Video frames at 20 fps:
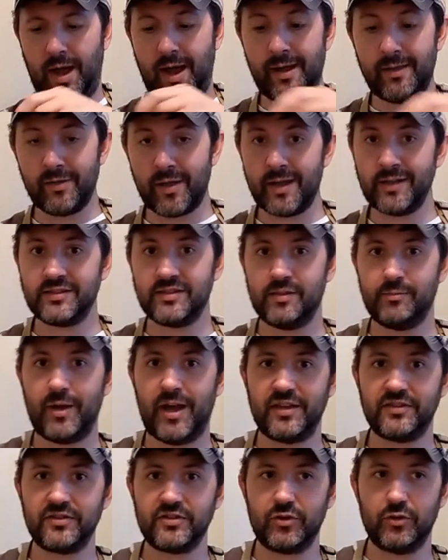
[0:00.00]
I like
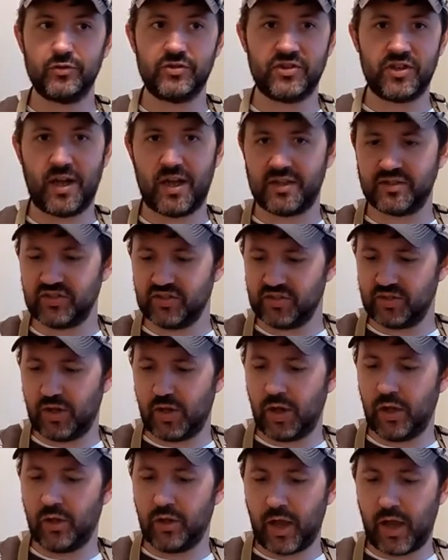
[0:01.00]
Tabasco sauce
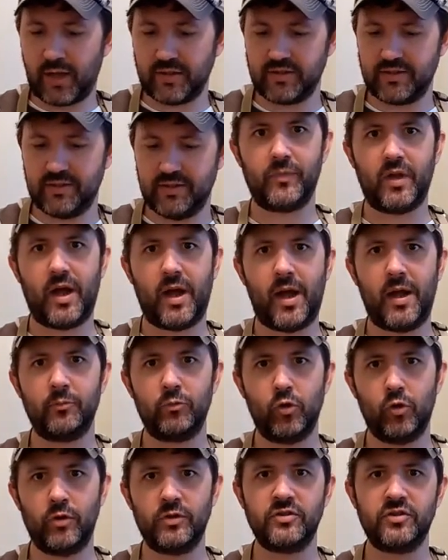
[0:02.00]
a lot.
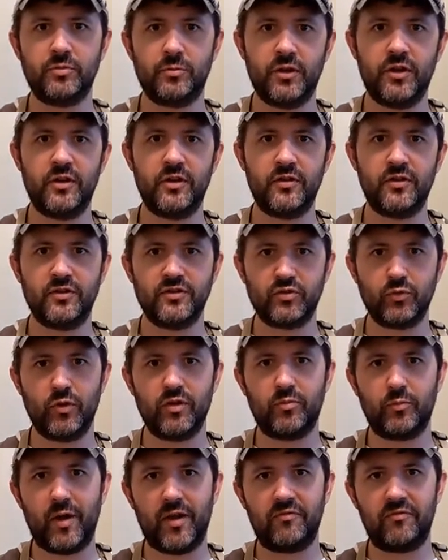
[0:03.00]
I'm going to be eating this
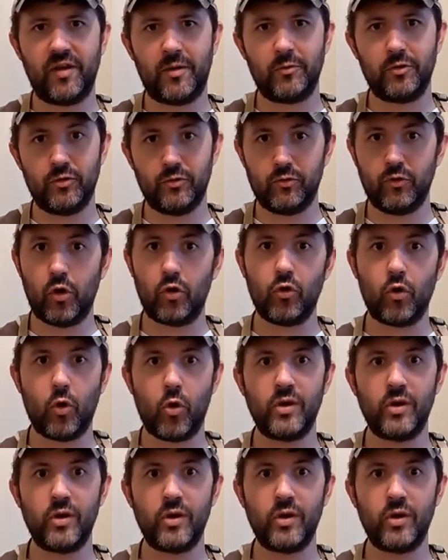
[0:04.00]
with my family who don't